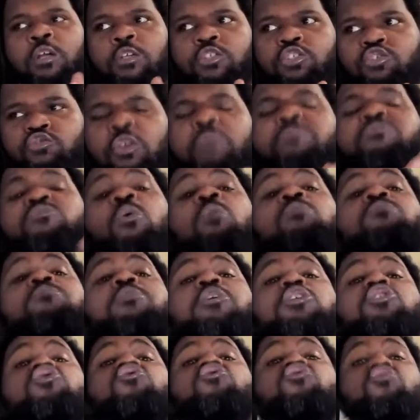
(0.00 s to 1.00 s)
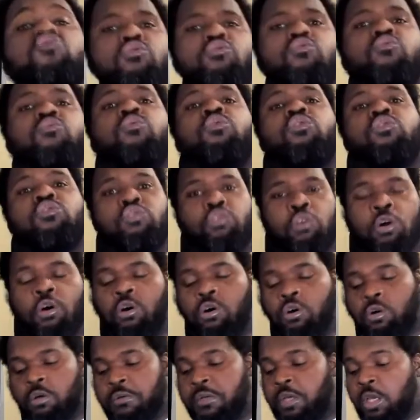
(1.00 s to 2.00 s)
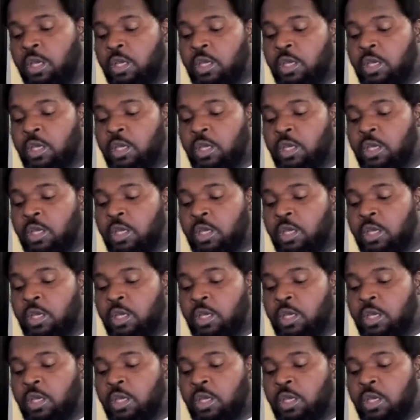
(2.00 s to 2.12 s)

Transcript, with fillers: the streams won't be too long.